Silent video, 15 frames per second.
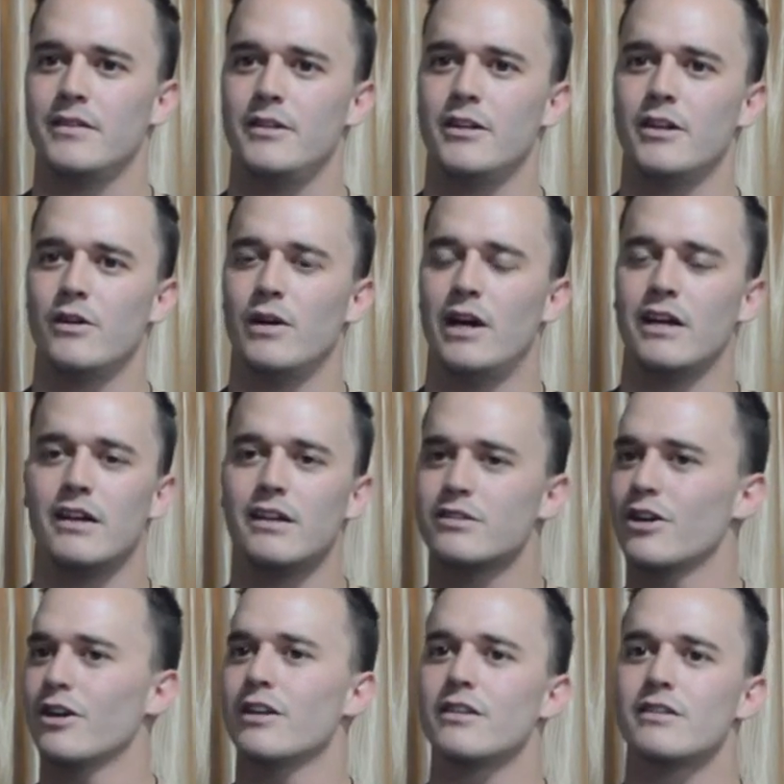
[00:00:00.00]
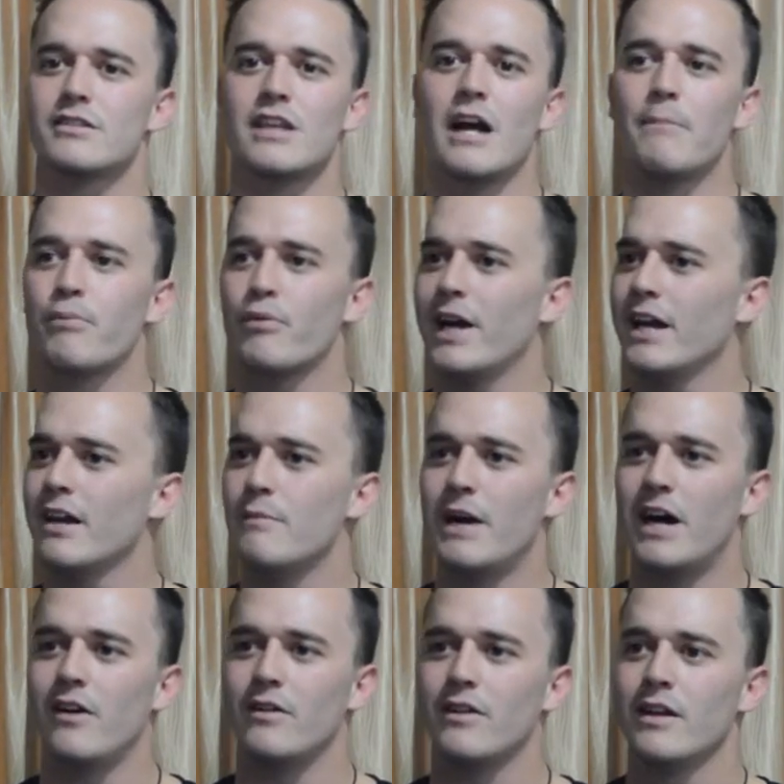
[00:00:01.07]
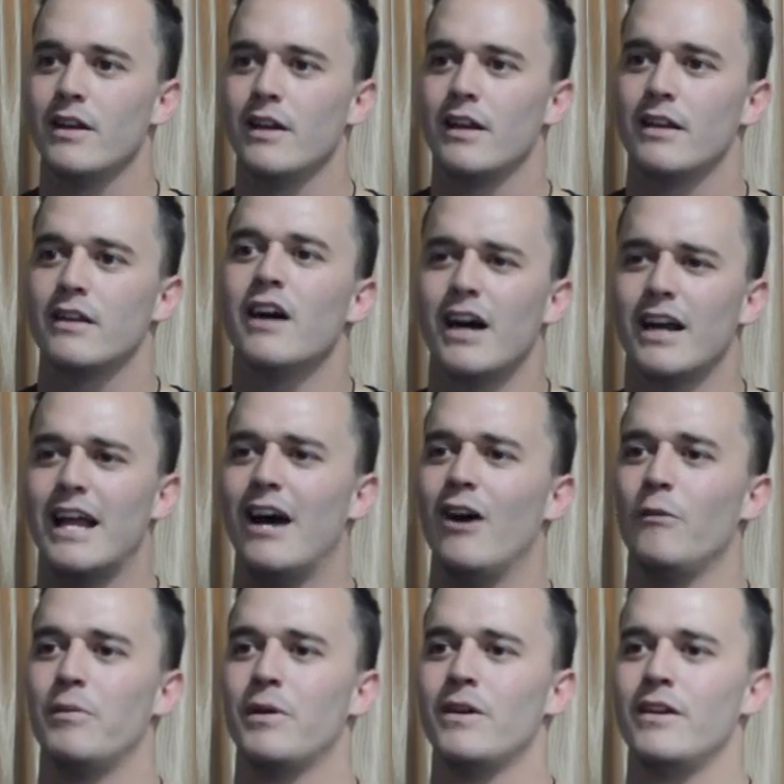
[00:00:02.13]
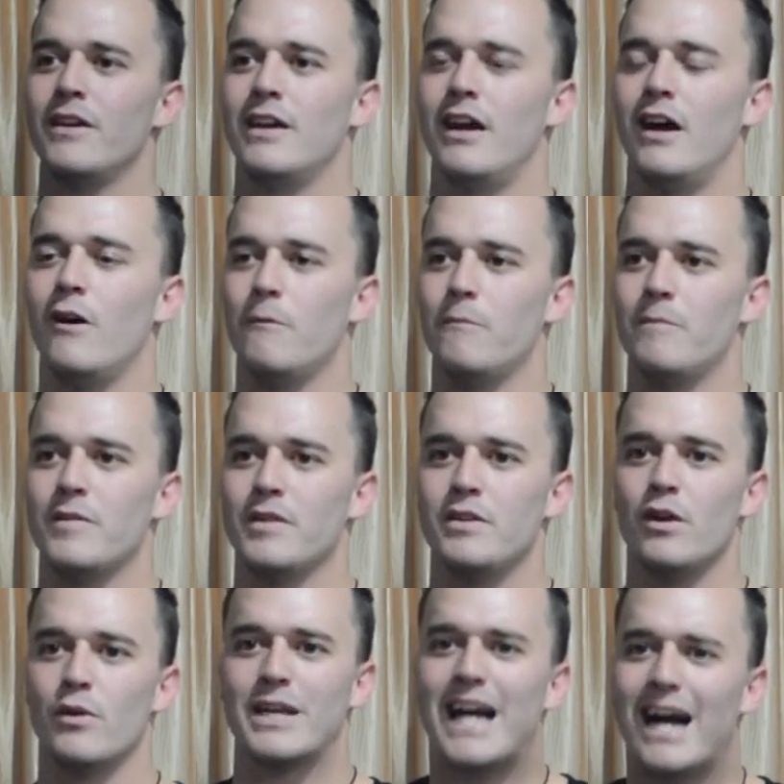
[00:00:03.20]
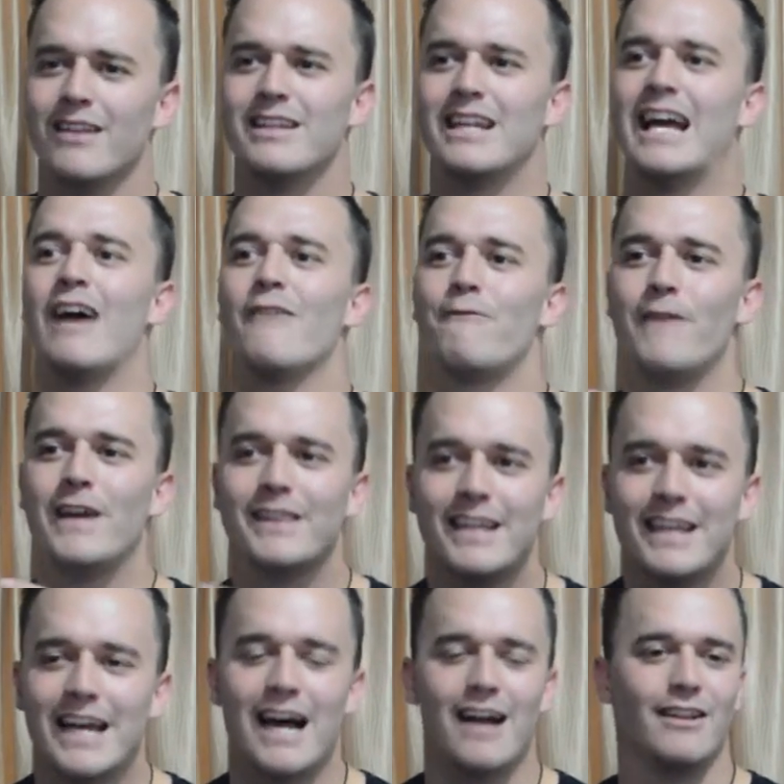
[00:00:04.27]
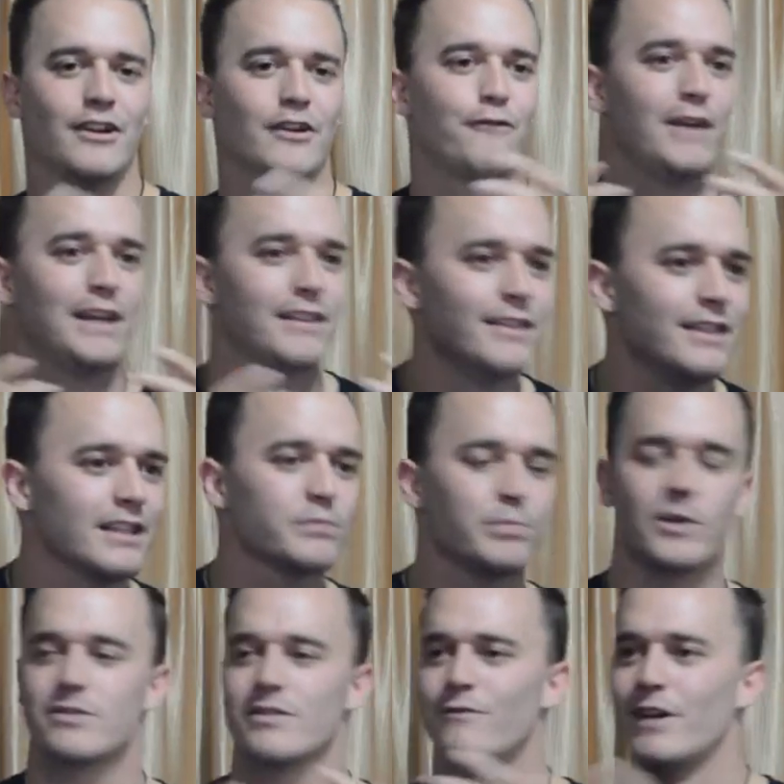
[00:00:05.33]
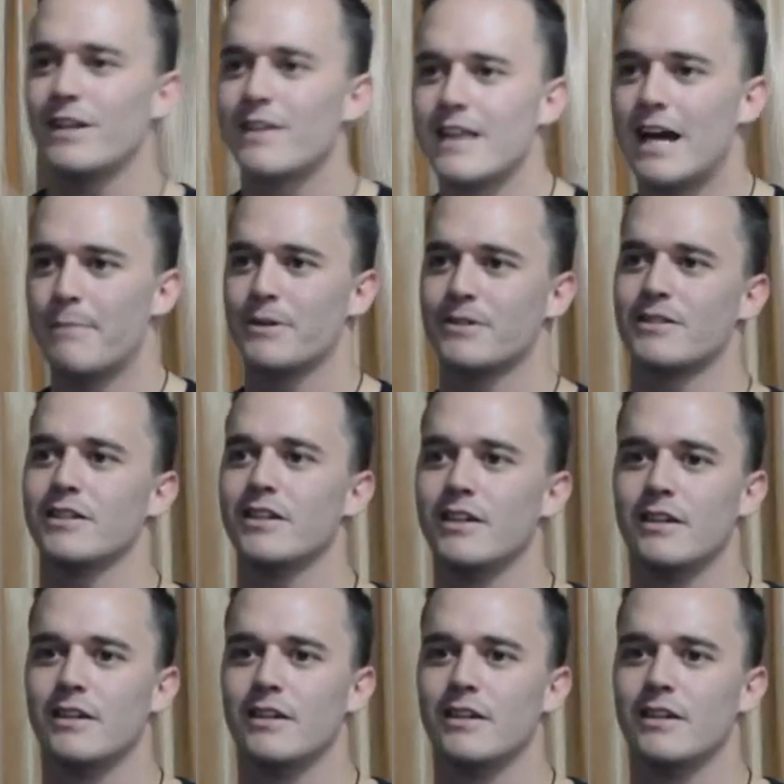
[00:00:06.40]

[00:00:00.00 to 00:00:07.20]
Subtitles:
You know, I started to stop praying about, God, help, you know, Callan. I have faith in Callan, or faith in this person, faith in that person.